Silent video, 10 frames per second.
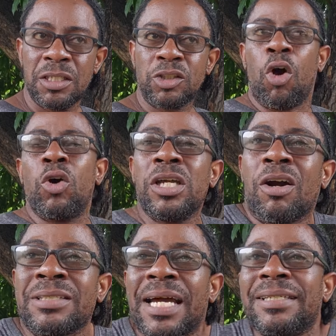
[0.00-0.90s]
So all you're
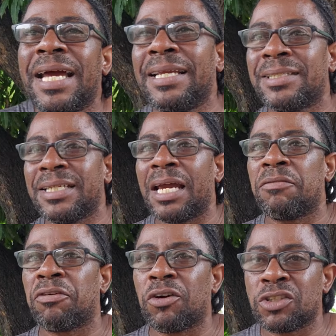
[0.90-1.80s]
gonna say 99
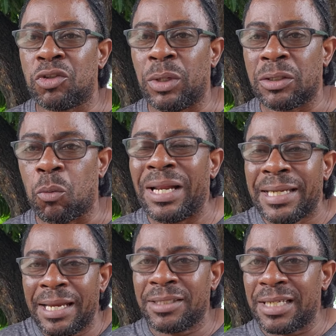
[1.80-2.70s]
first do it.
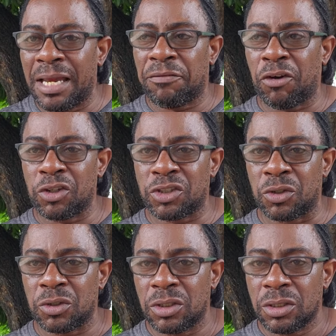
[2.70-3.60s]
199 first do.